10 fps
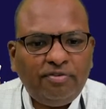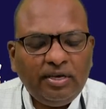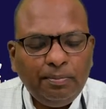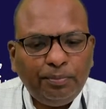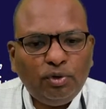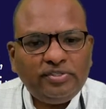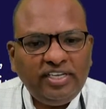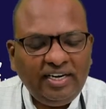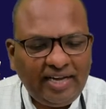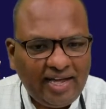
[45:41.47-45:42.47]

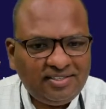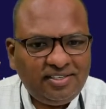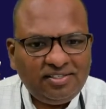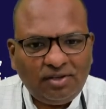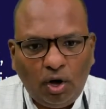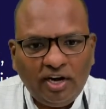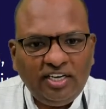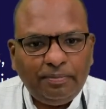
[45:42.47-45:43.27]
imposing taxes on the